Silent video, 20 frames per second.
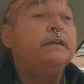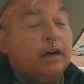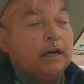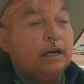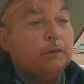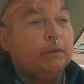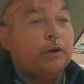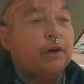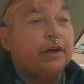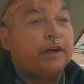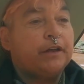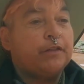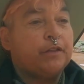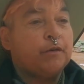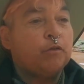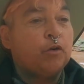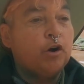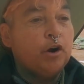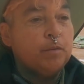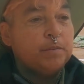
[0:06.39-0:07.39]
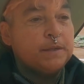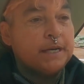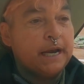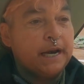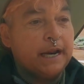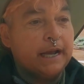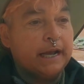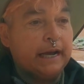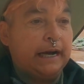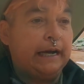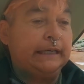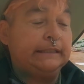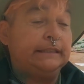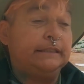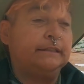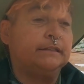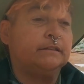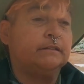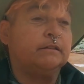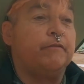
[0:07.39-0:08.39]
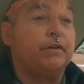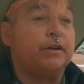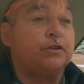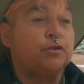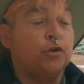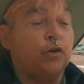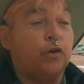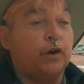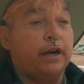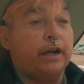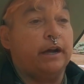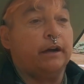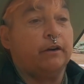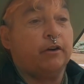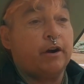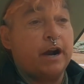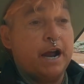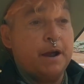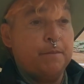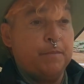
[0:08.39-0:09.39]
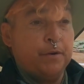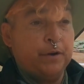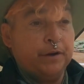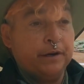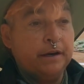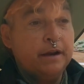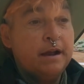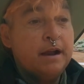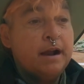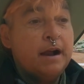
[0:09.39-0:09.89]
I work at the Royal Botanic Gardens, Victoria, Cranbourne,